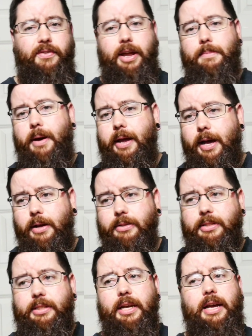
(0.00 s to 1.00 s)
of anybody
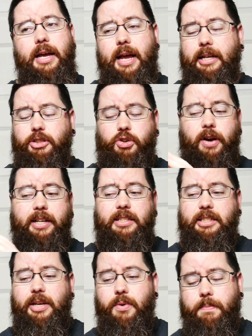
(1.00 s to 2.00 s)
else. It's great
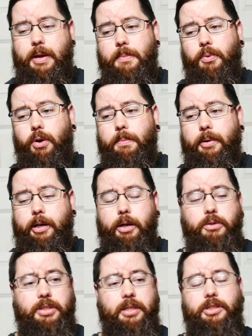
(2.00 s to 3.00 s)
to see what people are
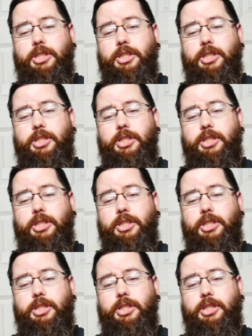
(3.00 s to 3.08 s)
producing.